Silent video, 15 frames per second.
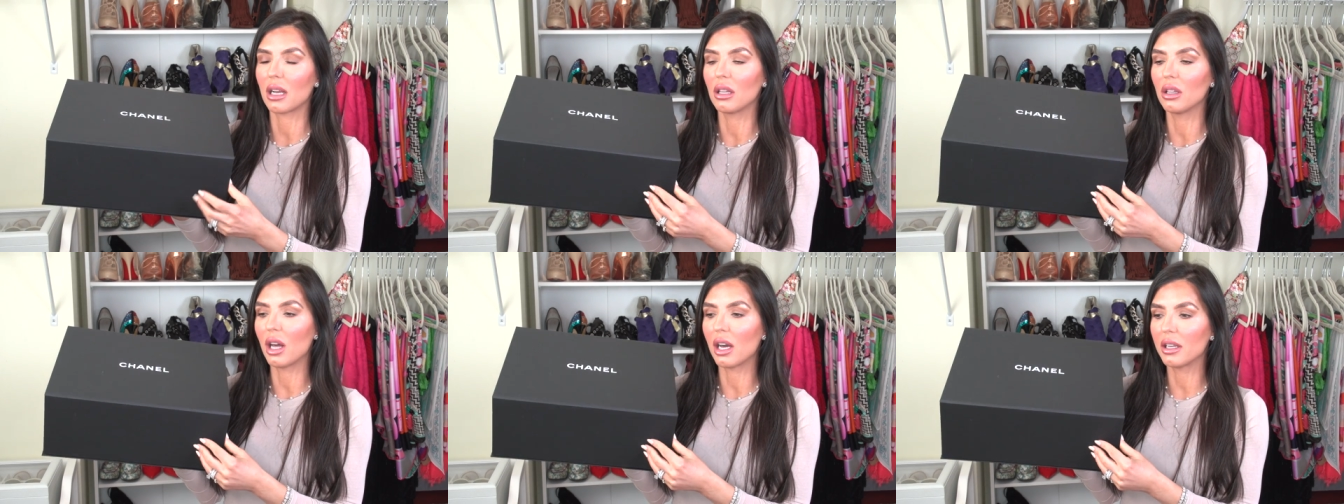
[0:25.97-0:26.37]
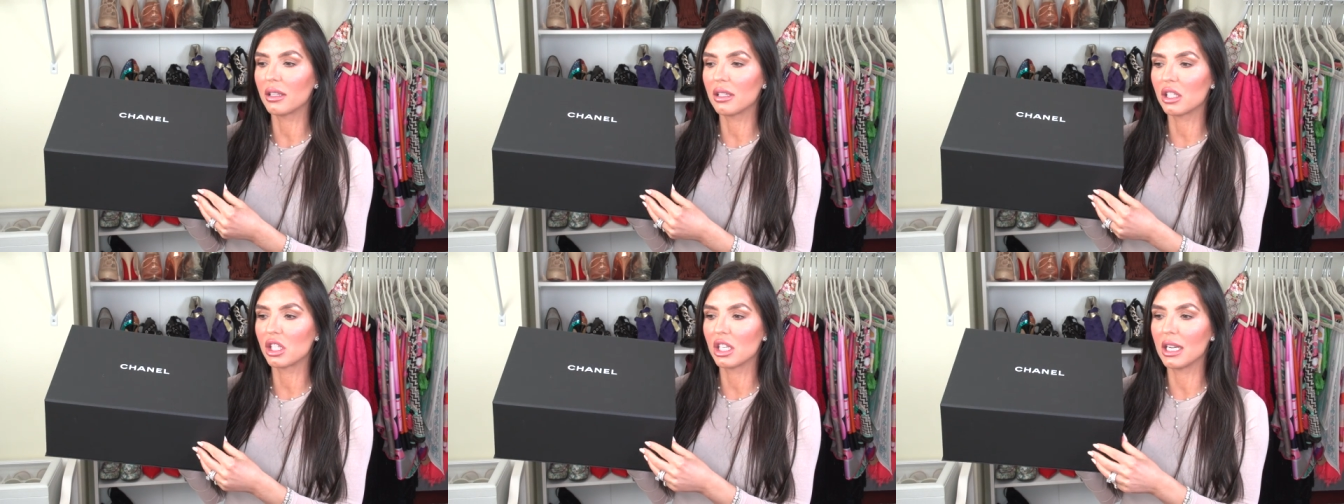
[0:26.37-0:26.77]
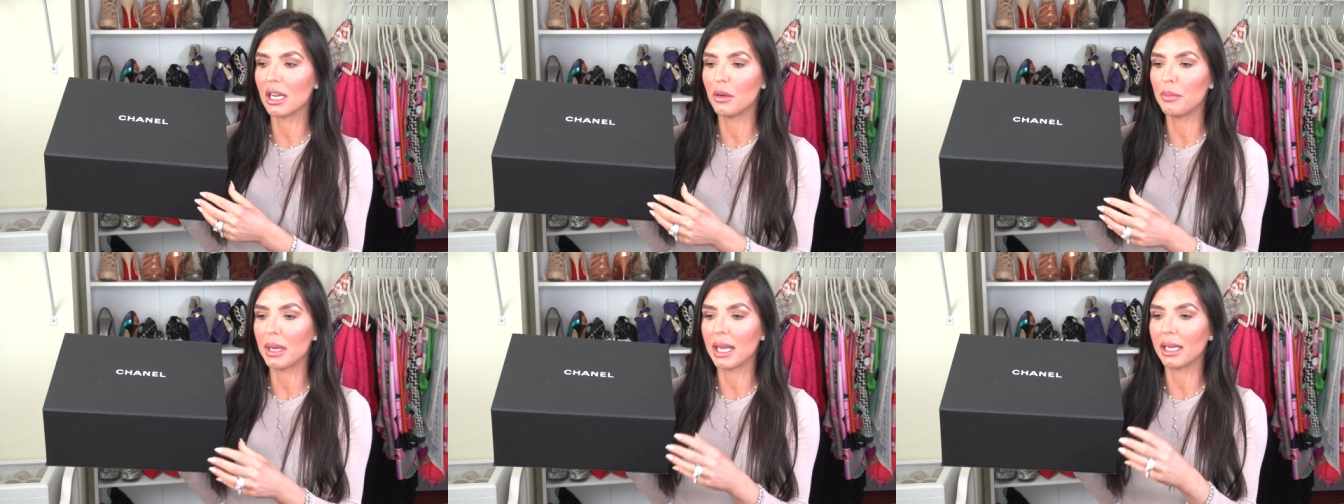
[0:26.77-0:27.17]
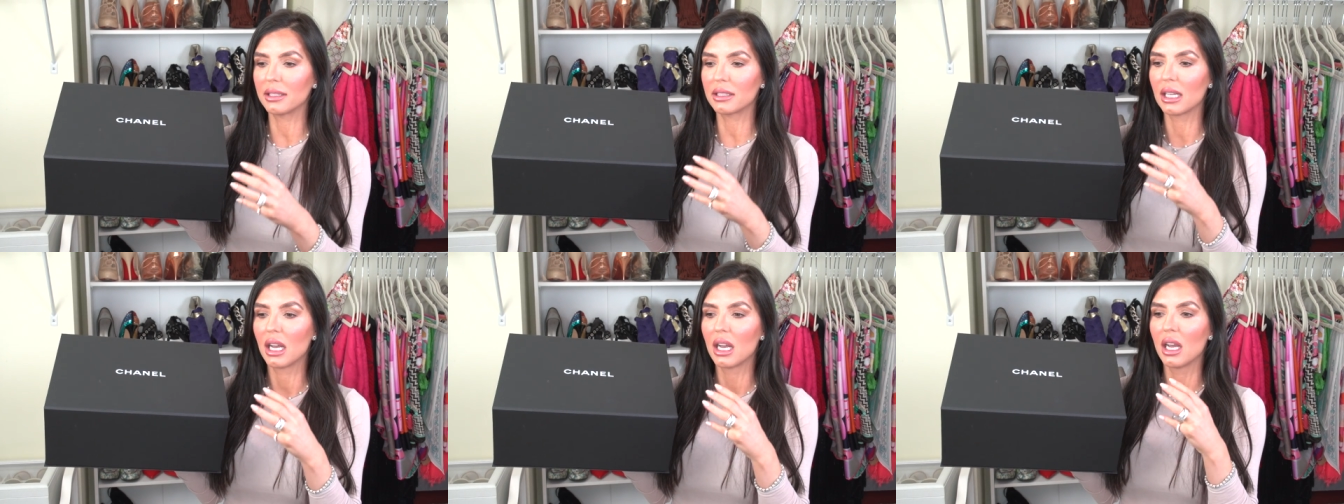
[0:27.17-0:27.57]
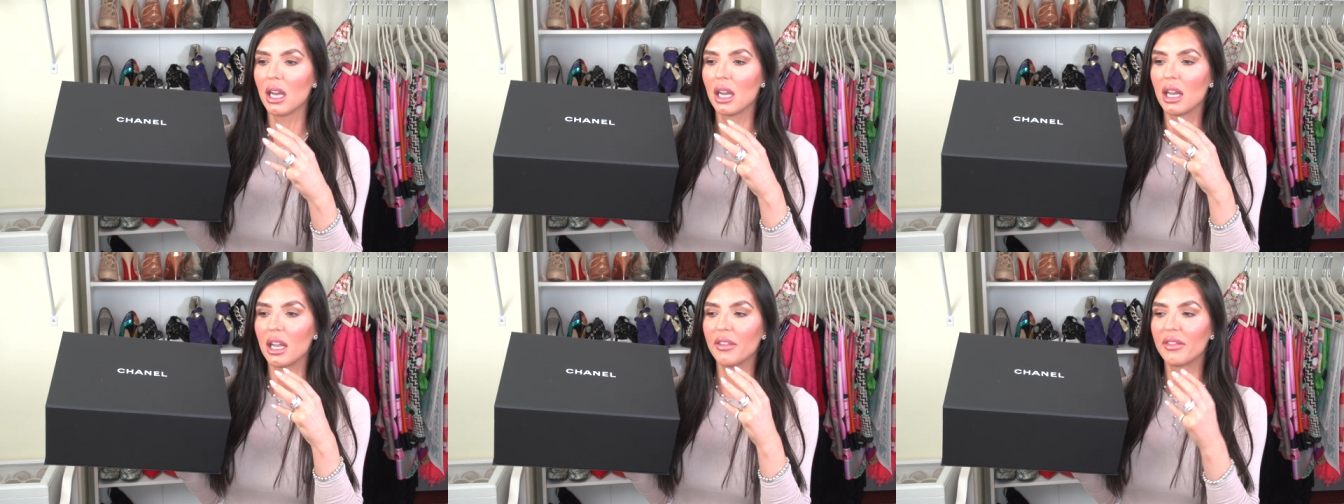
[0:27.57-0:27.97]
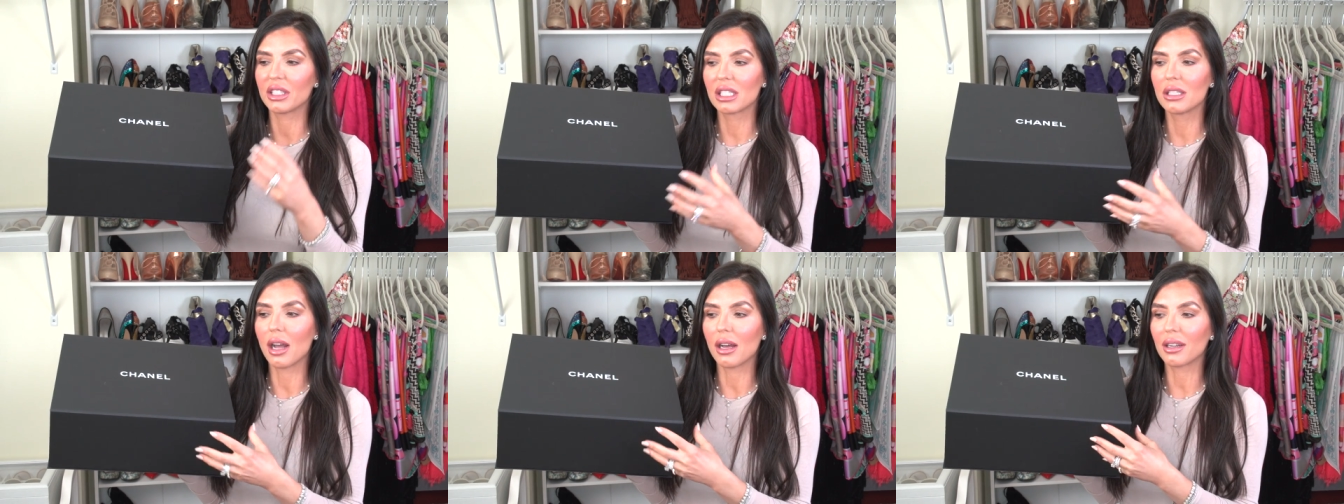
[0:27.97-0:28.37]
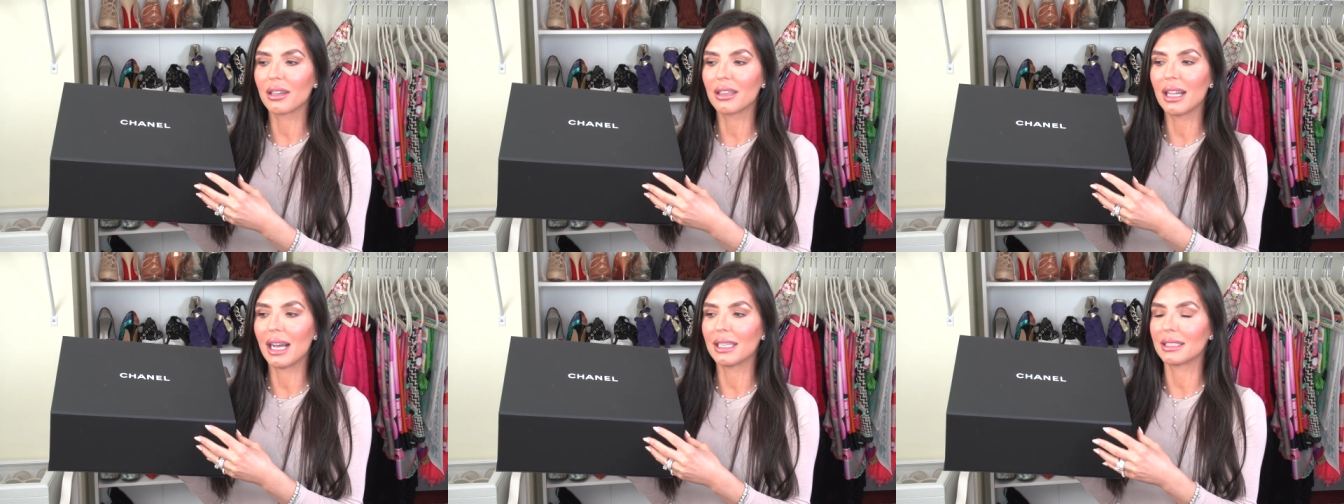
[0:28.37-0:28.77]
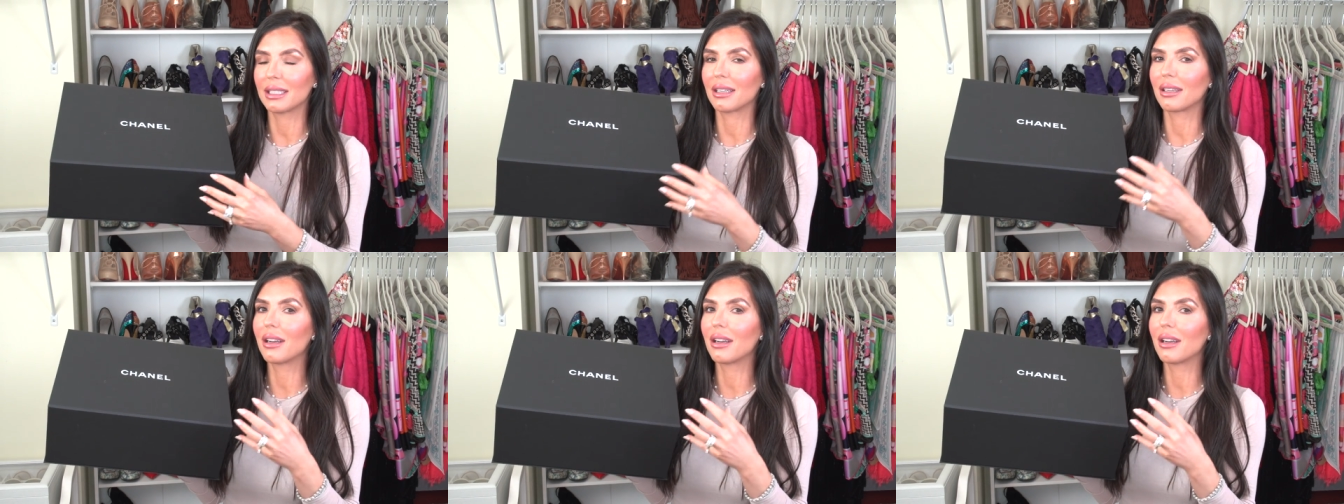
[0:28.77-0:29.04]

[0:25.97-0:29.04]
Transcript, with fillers: A lot of the Chanel bags, if it's not a classic,